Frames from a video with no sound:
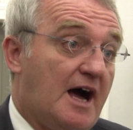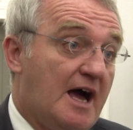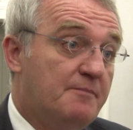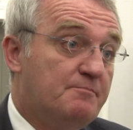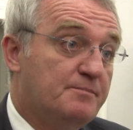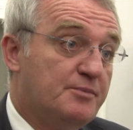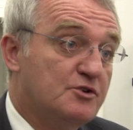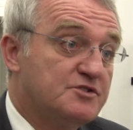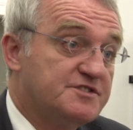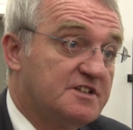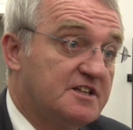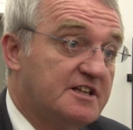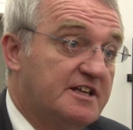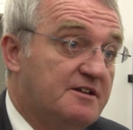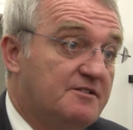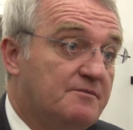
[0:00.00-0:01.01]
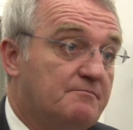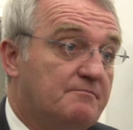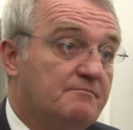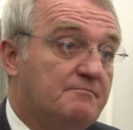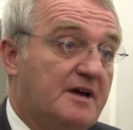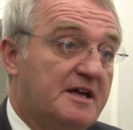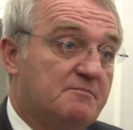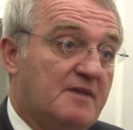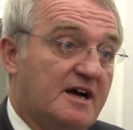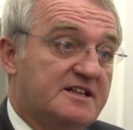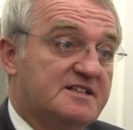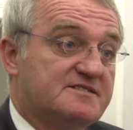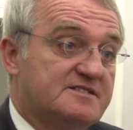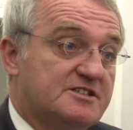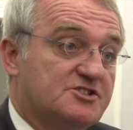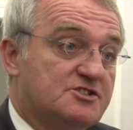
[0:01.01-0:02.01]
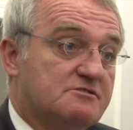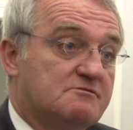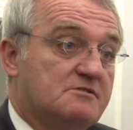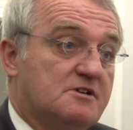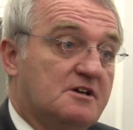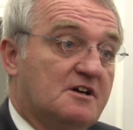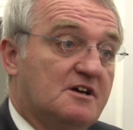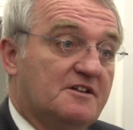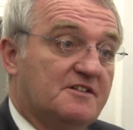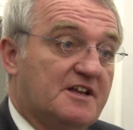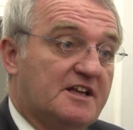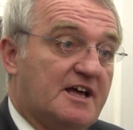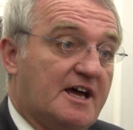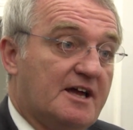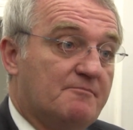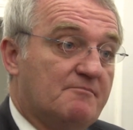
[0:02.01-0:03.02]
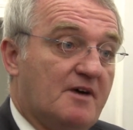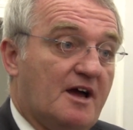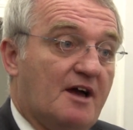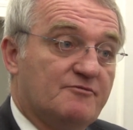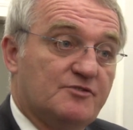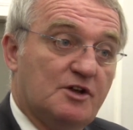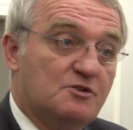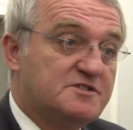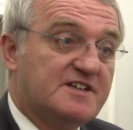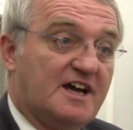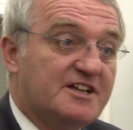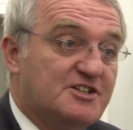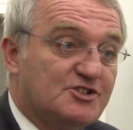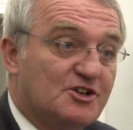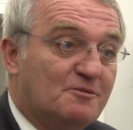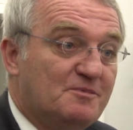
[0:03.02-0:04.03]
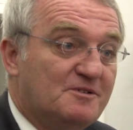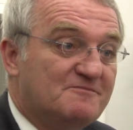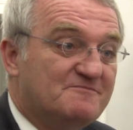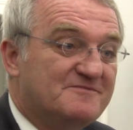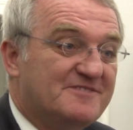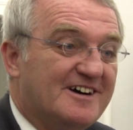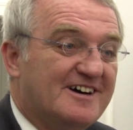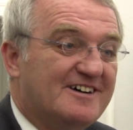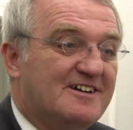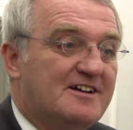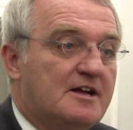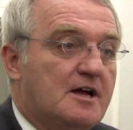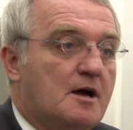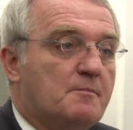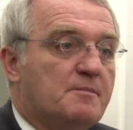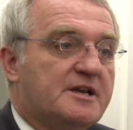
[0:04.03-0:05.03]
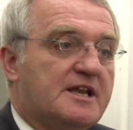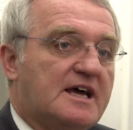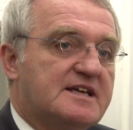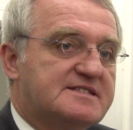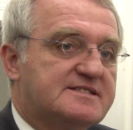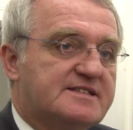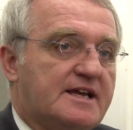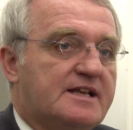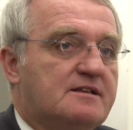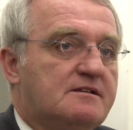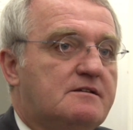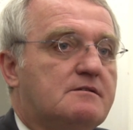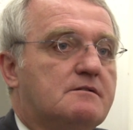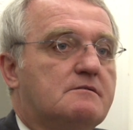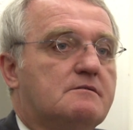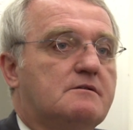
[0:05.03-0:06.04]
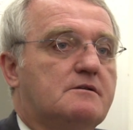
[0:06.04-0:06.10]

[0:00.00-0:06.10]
I personally made my decision that I have no side job, but I stand